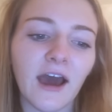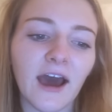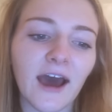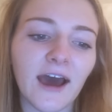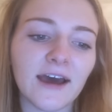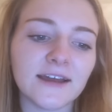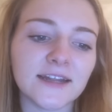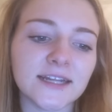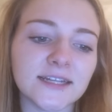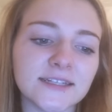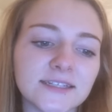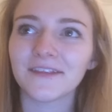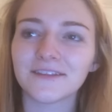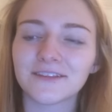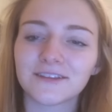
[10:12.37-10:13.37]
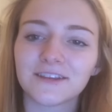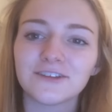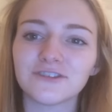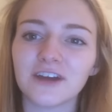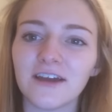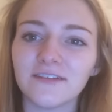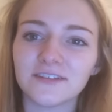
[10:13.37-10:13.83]
and the
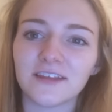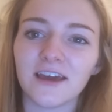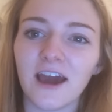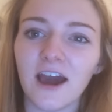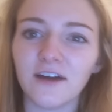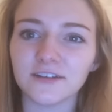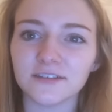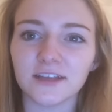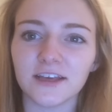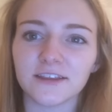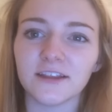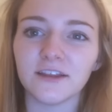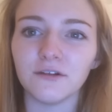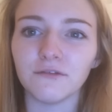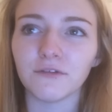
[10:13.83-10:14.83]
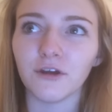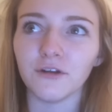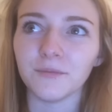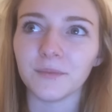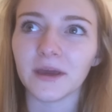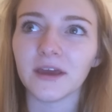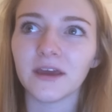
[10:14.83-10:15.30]
drive to their house, like the little
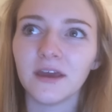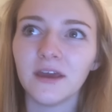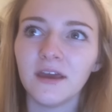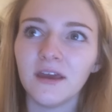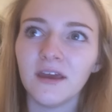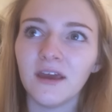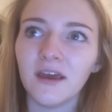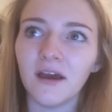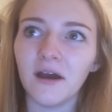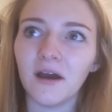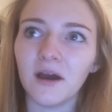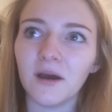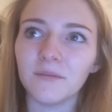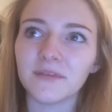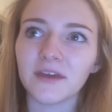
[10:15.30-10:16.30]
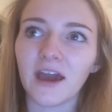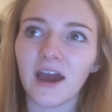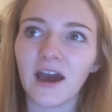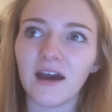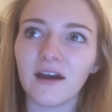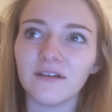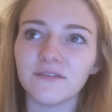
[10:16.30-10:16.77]
road bit, um, they
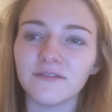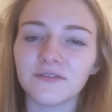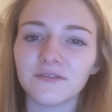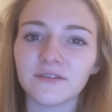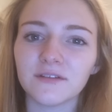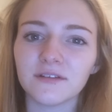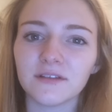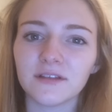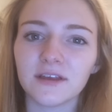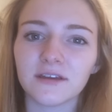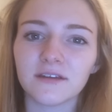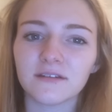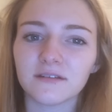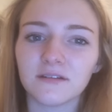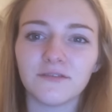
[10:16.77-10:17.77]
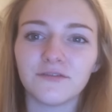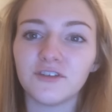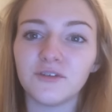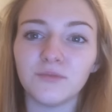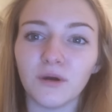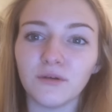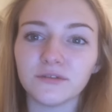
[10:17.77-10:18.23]
have like a
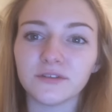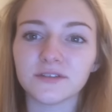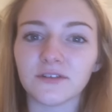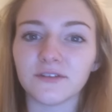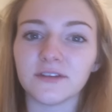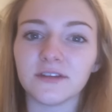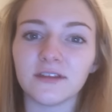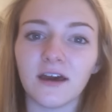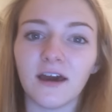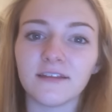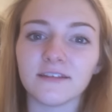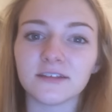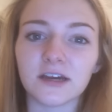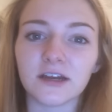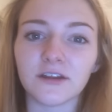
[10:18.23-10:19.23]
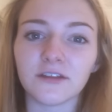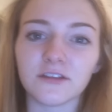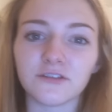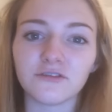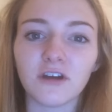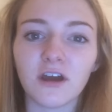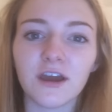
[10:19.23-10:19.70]
few boulders on either side of the
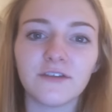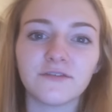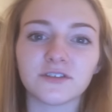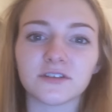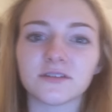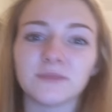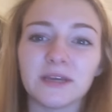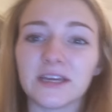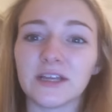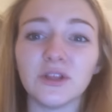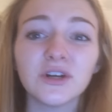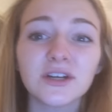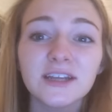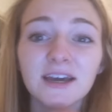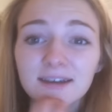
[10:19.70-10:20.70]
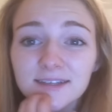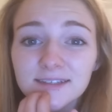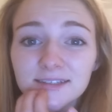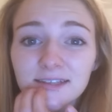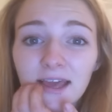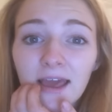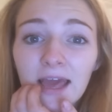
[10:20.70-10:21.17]
drive just to make it look
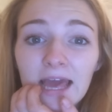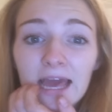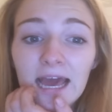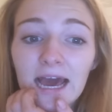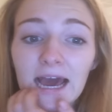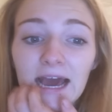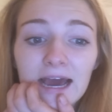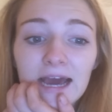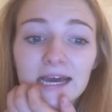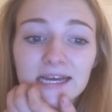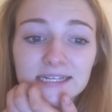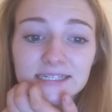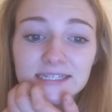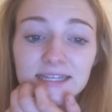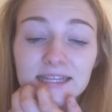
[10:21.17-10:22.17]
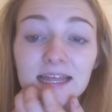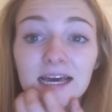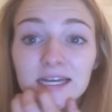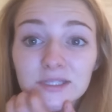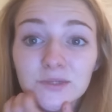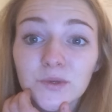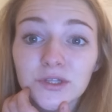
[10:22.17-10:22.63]
nice, and
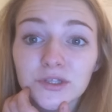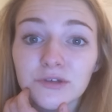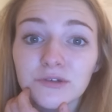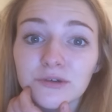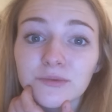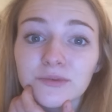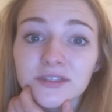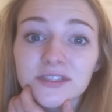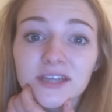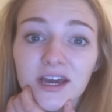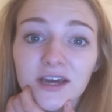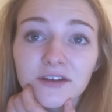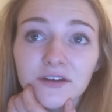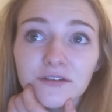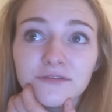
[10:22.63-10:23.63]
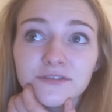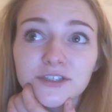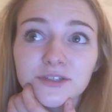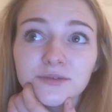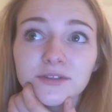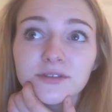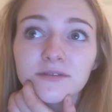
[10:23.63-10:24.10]
that's what Luna was scared of.
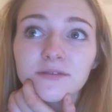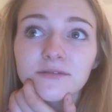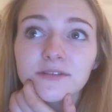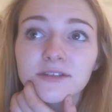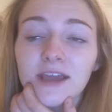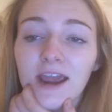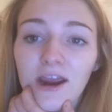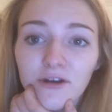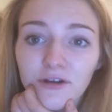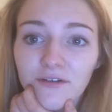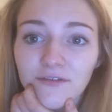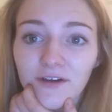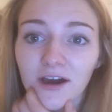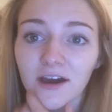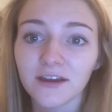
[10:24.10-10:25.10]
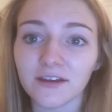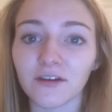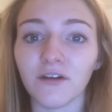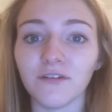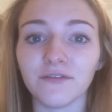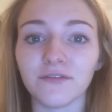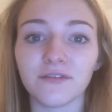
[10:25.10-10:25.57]
She was terrified
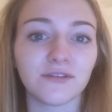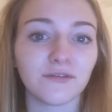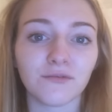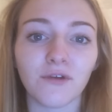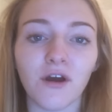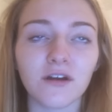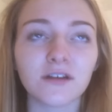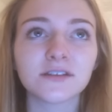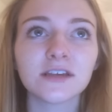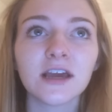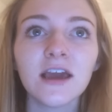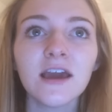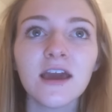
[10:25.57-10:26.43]
of the rocks,